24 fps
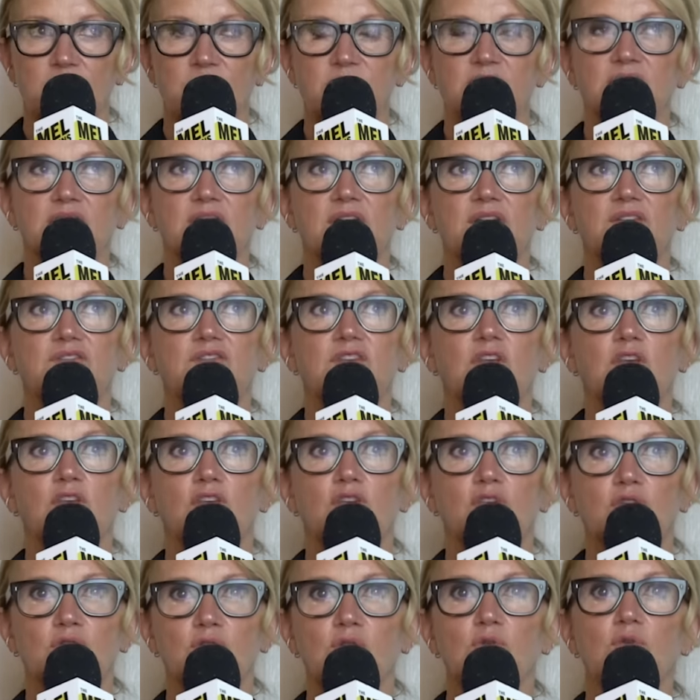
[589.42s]
because
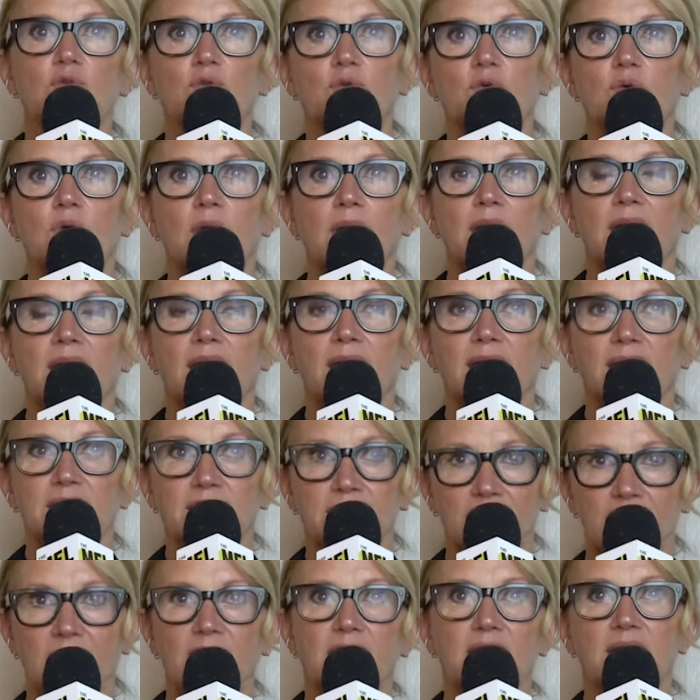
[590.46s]
you
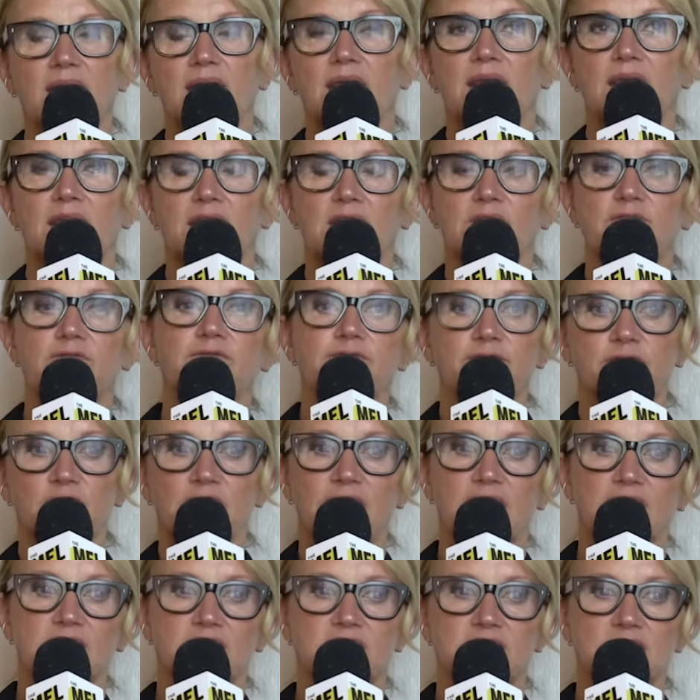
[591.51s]
and I
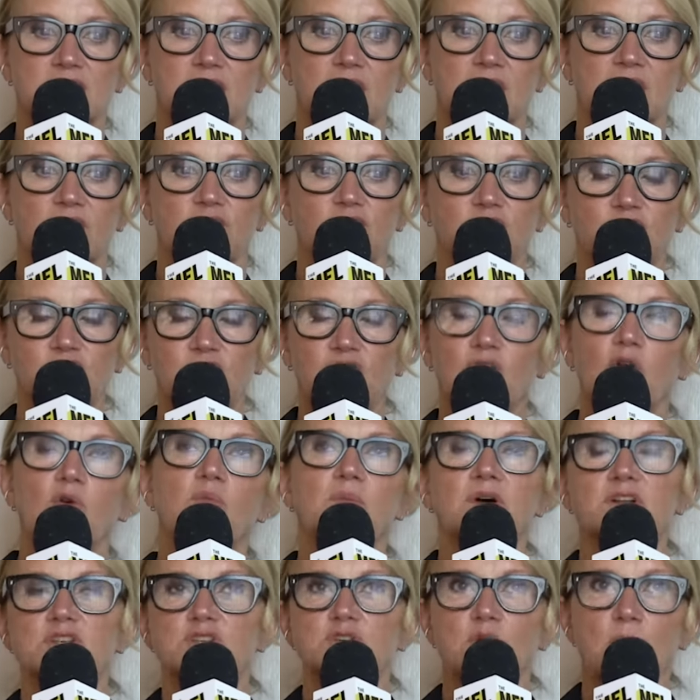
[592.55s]
inflict
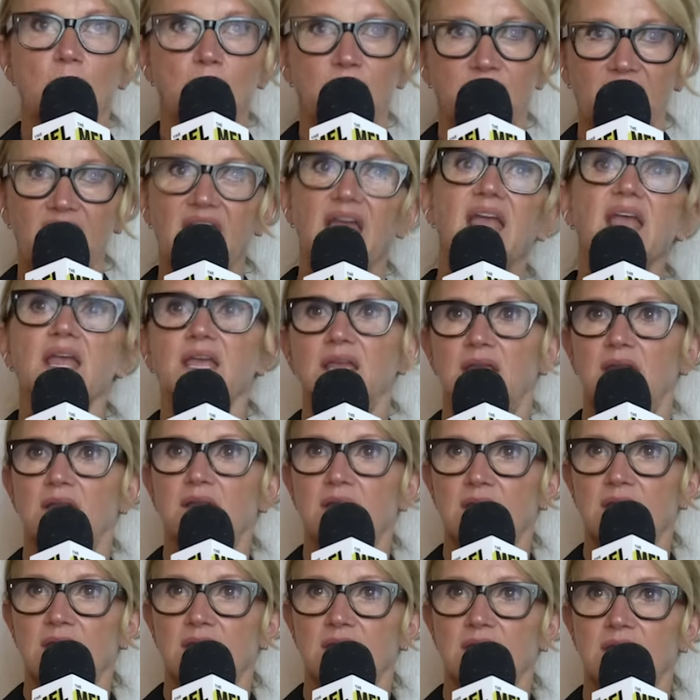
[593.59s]
so much
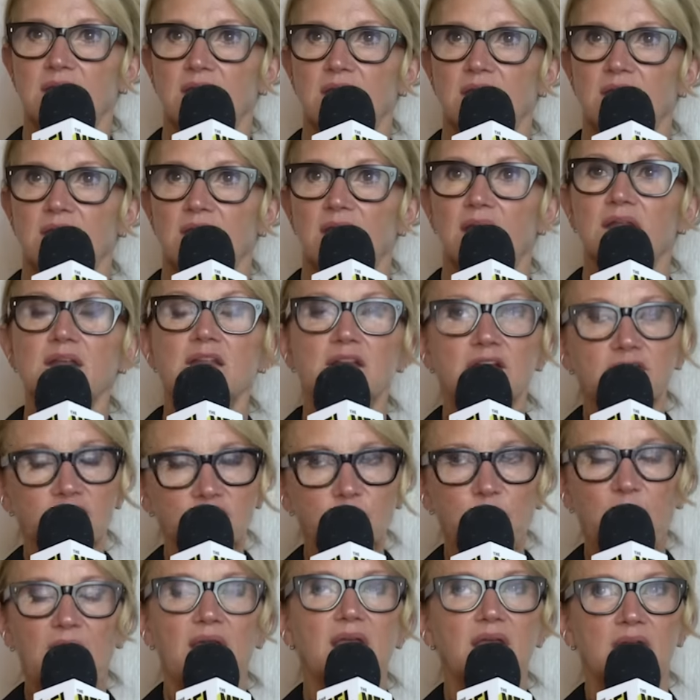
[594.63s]
pain. And it
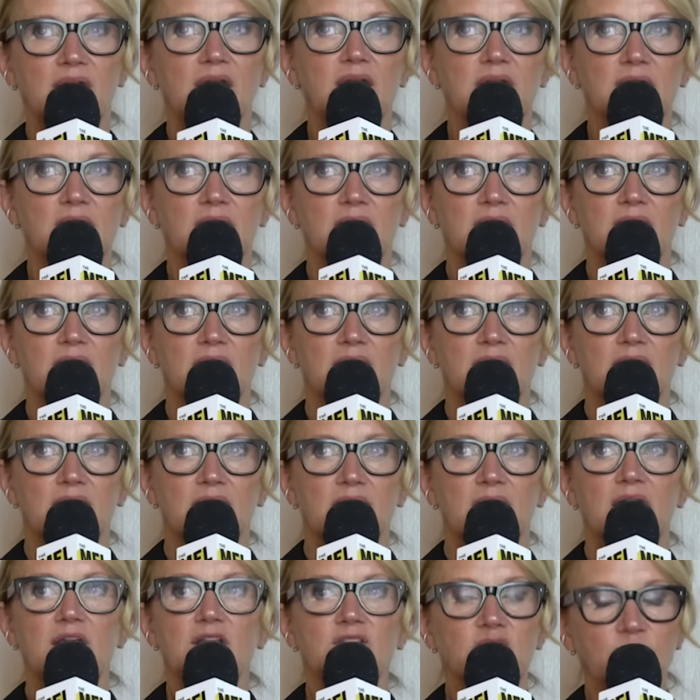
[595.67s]
is pain.
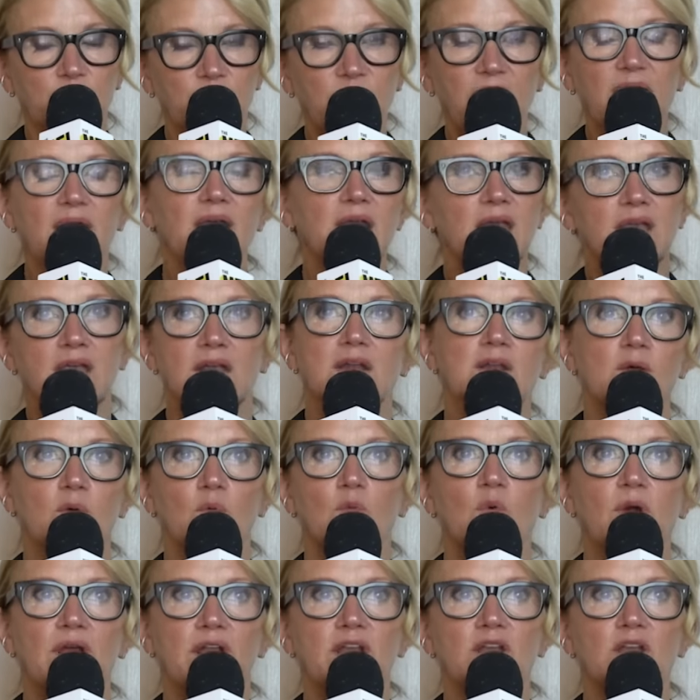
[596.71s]
It's pain
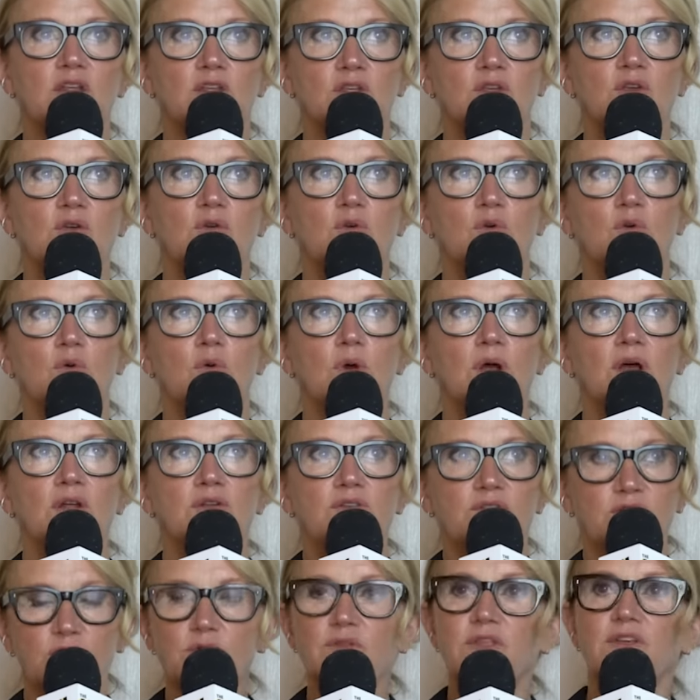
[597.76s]
when you
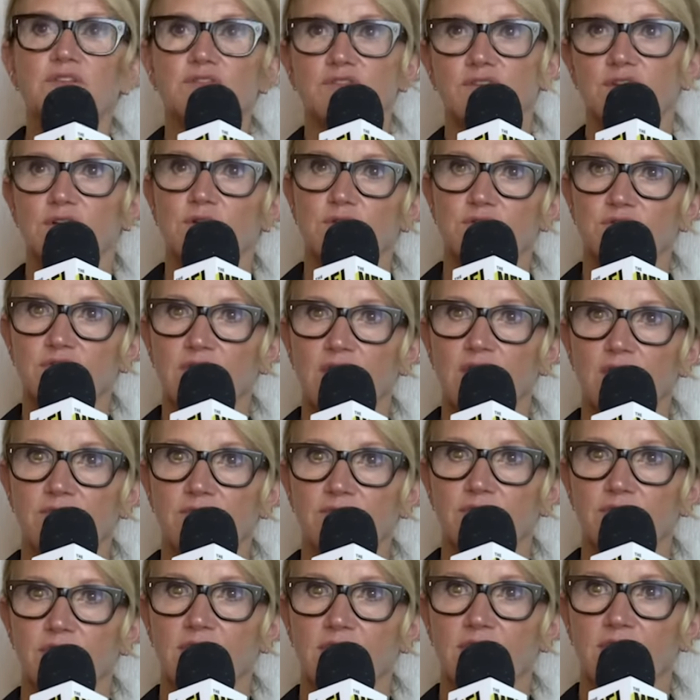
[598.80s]
do this to
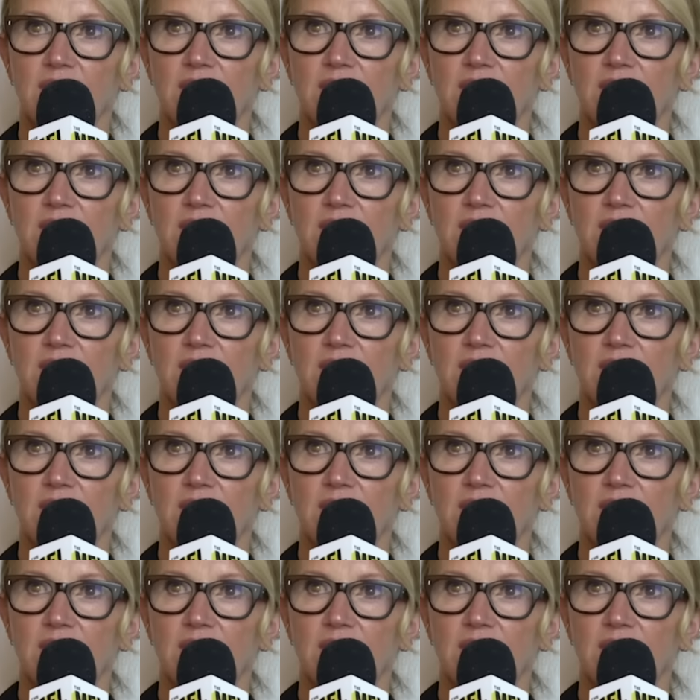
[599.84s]
yourself.